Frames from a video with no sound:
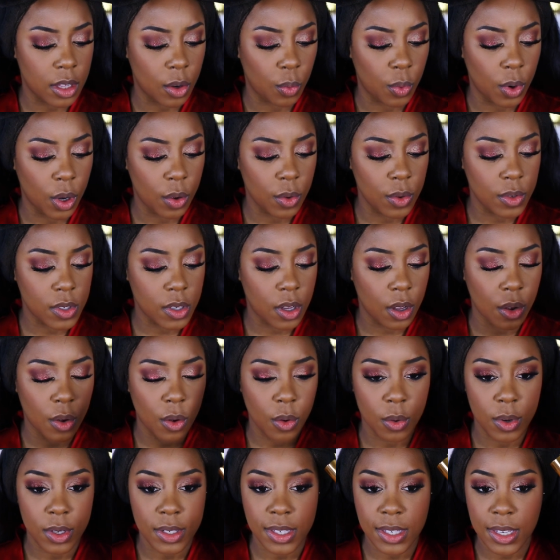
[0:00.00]
The rose
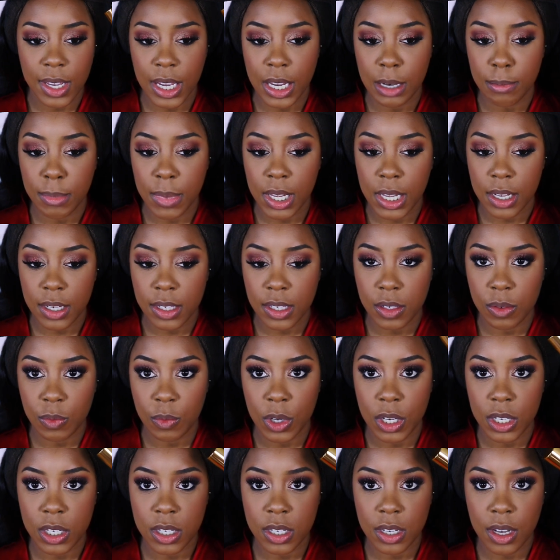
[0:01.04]
gold skin mist,
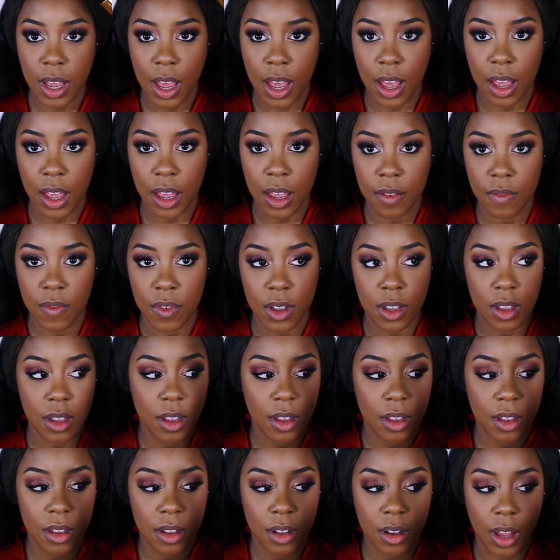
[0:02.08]
which I have
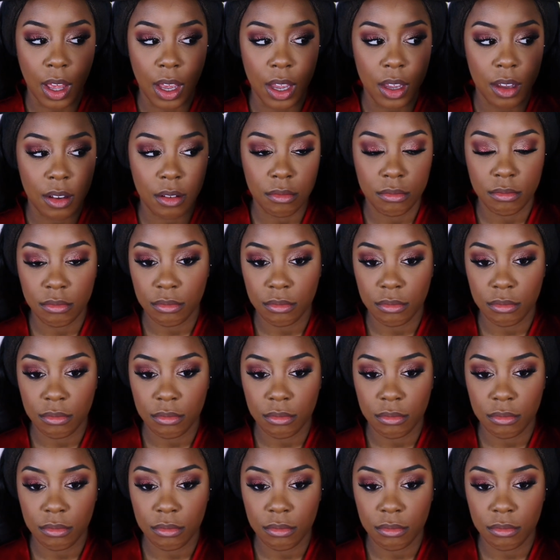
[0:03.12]
like